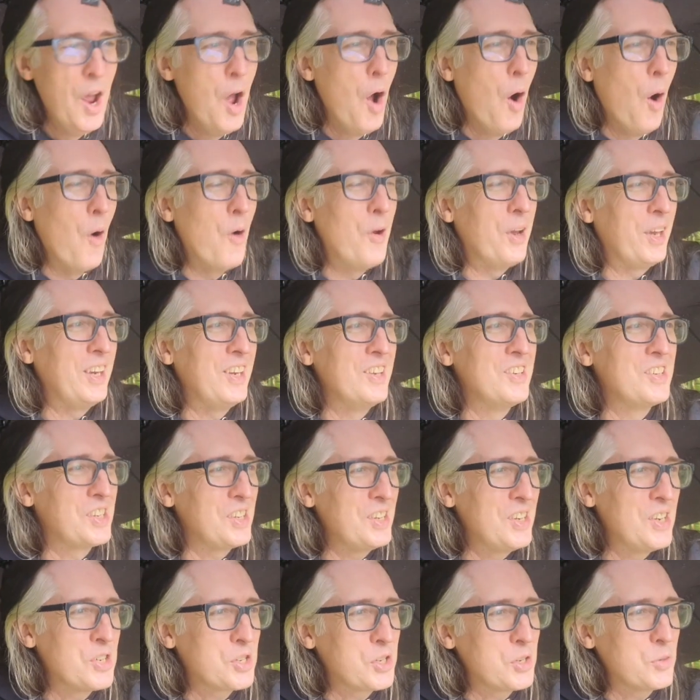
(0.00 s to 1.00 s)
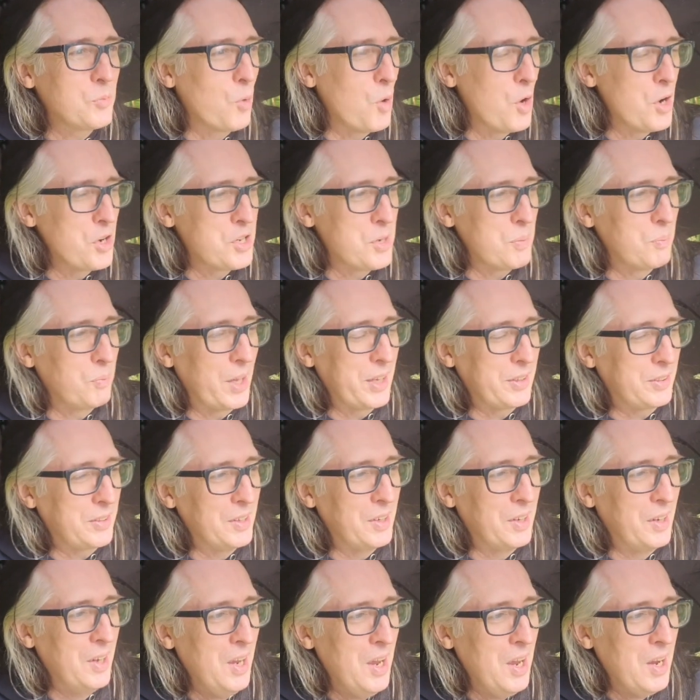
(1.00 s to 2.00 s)
Or you should worship like
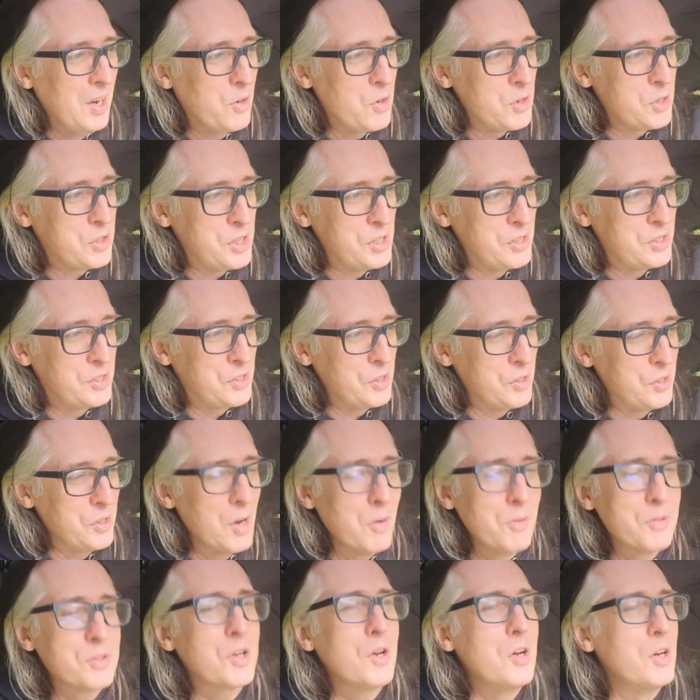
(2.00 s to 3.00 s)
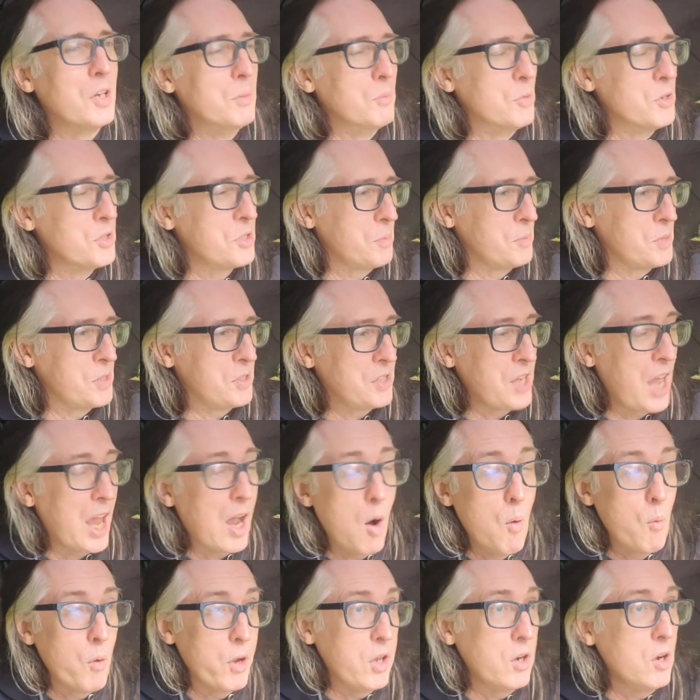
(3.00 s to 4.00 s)
the Christians do. No one's going to the Muslims and saying,
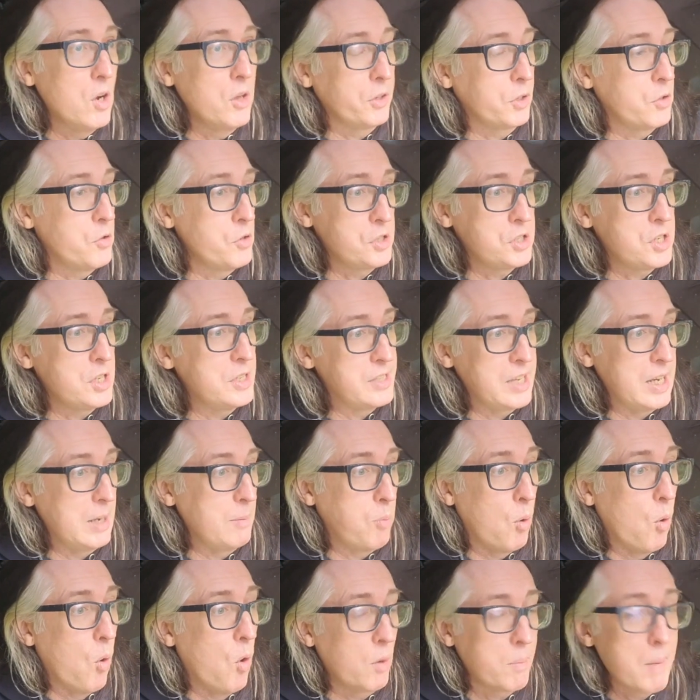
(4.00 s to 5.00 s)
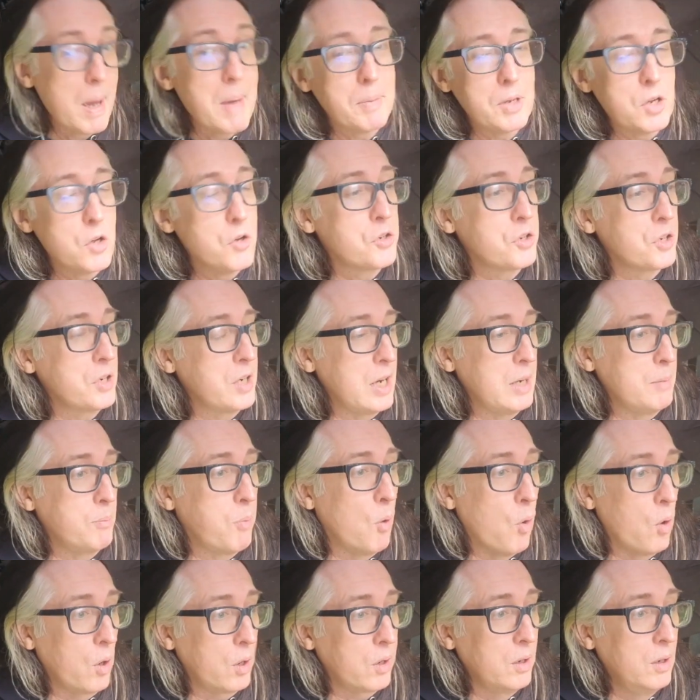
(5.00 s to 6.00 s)
oh, well, you know the Christians eat pork. Maybe you should eat
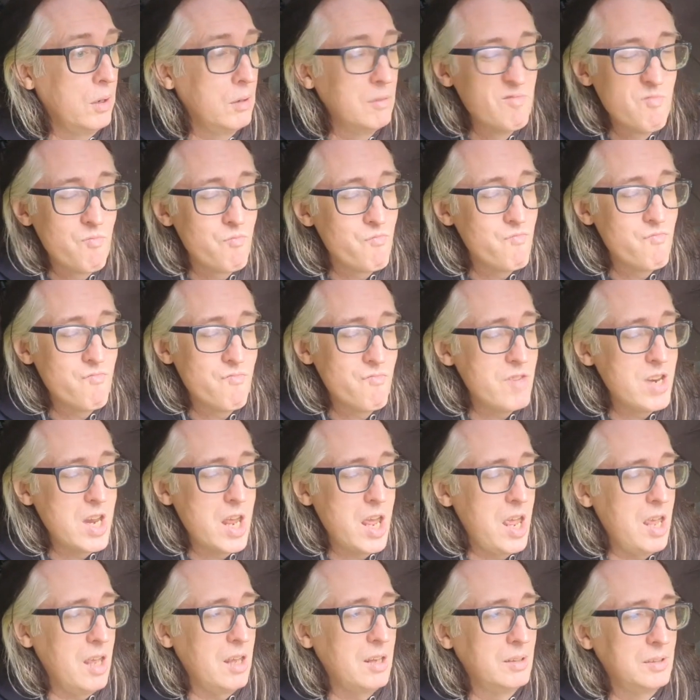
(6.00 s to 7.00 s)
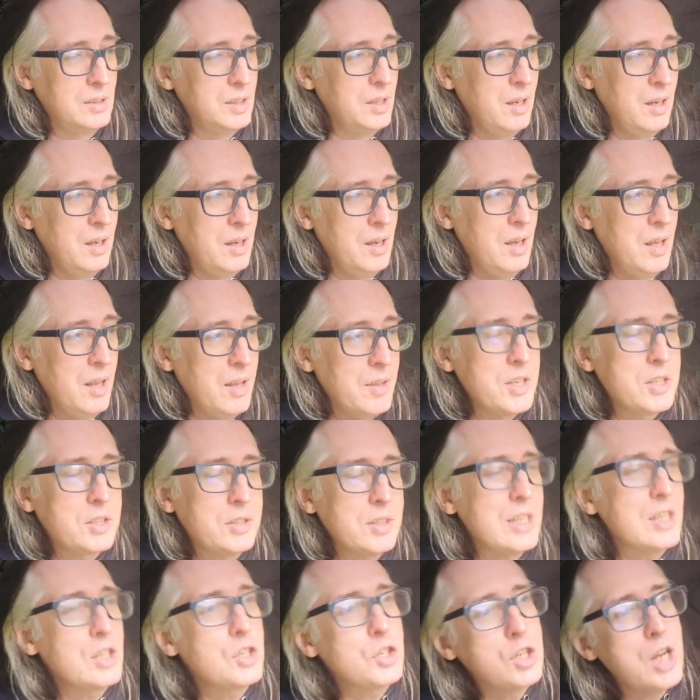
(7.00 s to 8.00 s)
pork. Yeah.
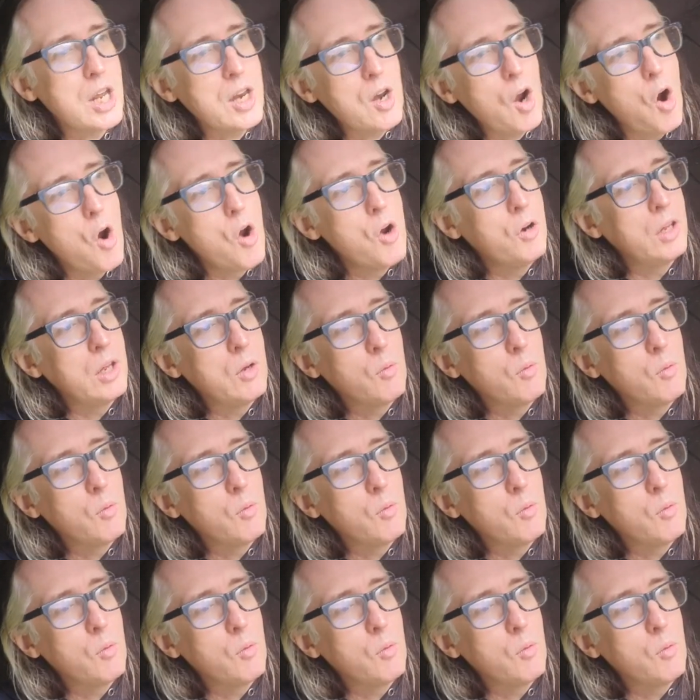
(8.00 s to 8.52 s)
This shit only